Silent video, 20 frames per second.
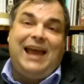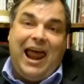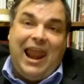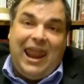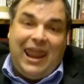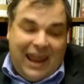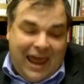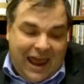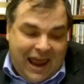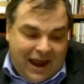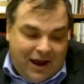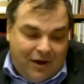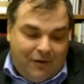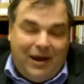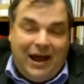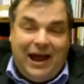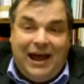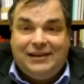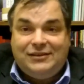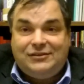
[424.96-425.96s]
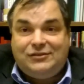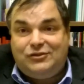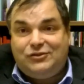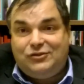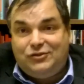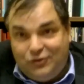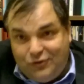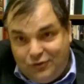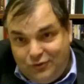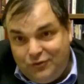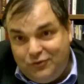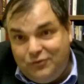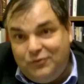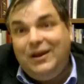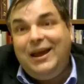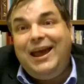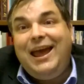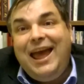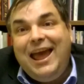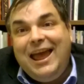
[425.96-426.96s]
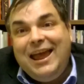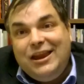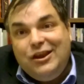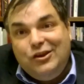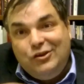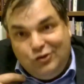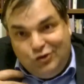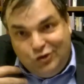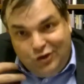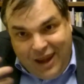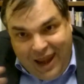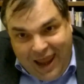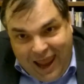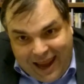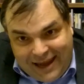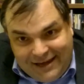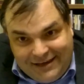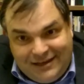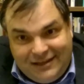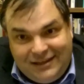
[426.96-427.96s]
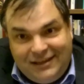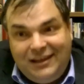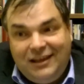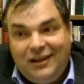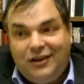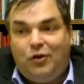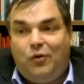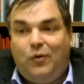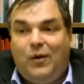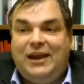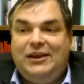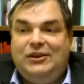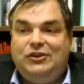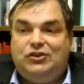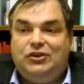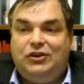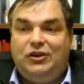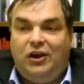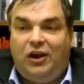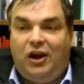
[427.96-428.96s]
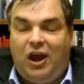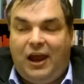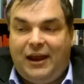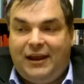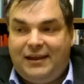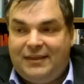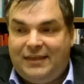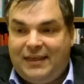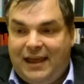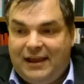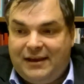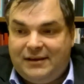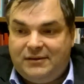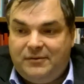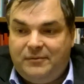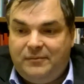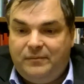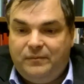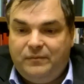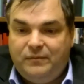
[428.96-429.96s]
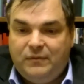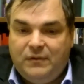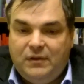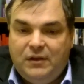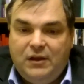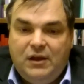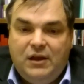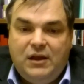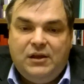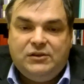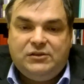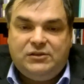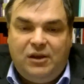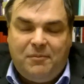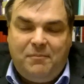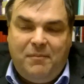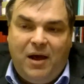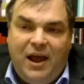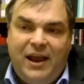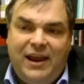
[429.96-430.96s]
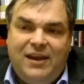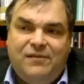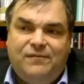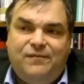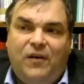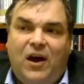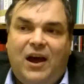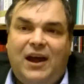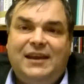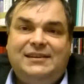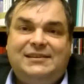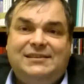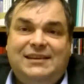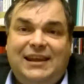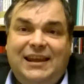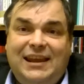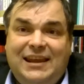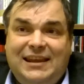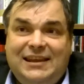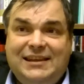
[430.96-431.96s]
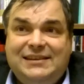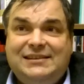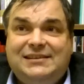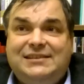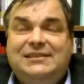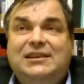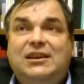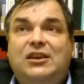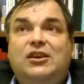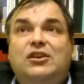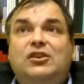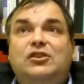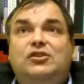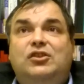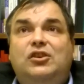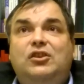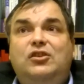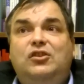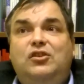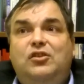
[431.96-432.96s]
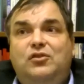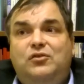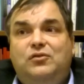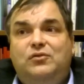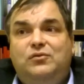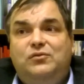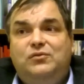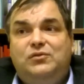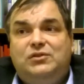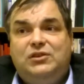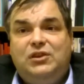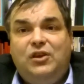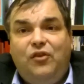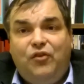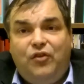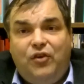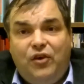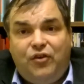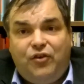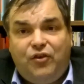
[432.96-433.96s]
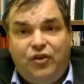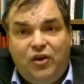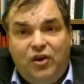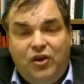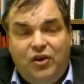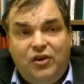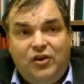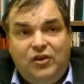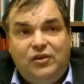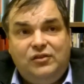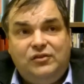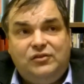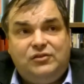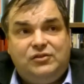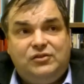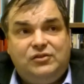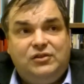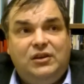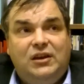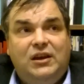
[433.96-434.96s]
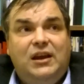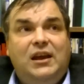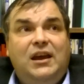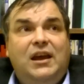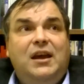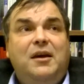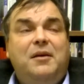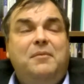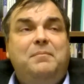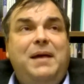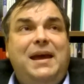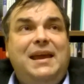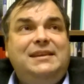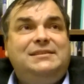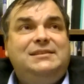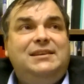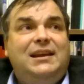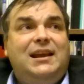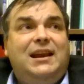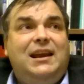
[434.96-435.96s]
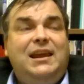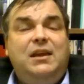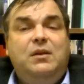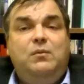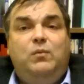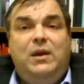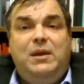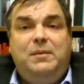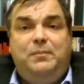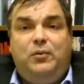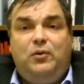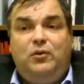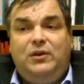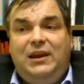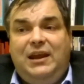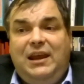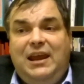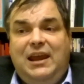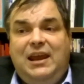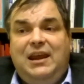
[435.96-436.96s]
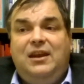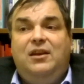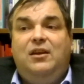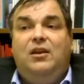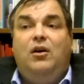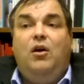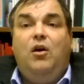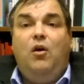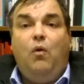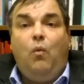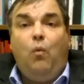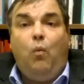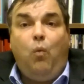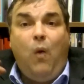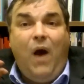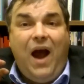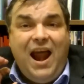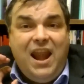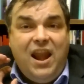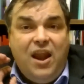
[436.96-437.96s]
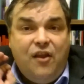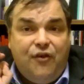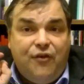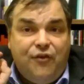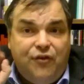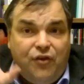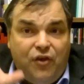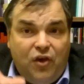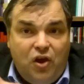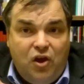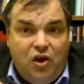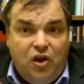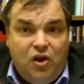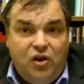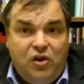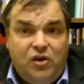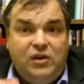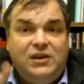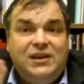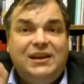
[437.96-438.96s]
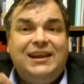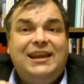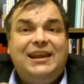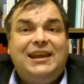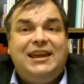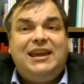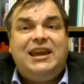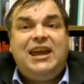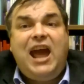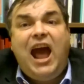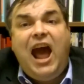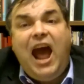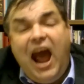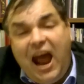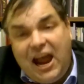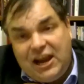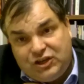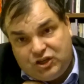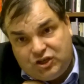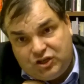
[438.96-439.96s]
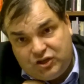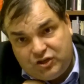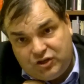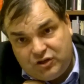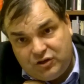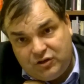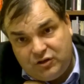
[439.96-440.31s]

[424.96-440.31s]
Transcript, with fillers: allow us to enter the equation like that. So my advice is to use the thirds. Basically, we put in one third cash.